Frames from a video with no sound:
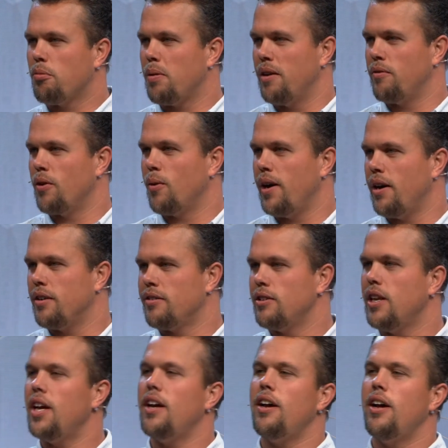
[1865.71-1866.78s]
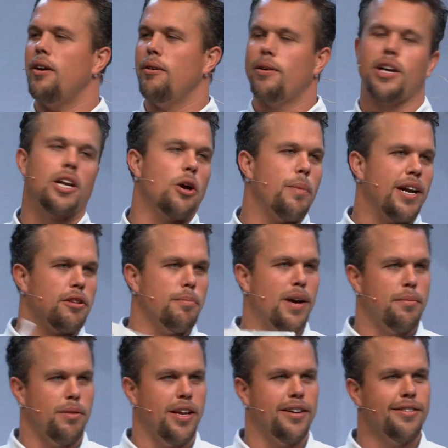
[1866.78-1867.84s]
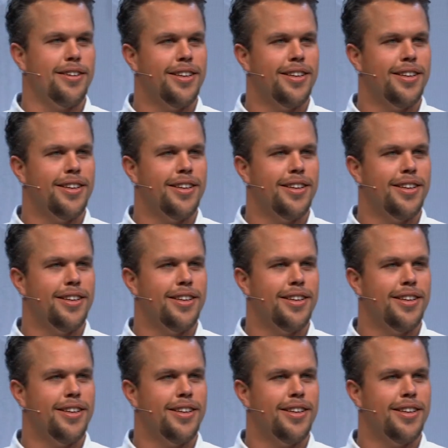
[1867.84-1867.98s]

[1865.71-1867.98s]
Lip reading: plan for a while. No, we're going to go back to my plan.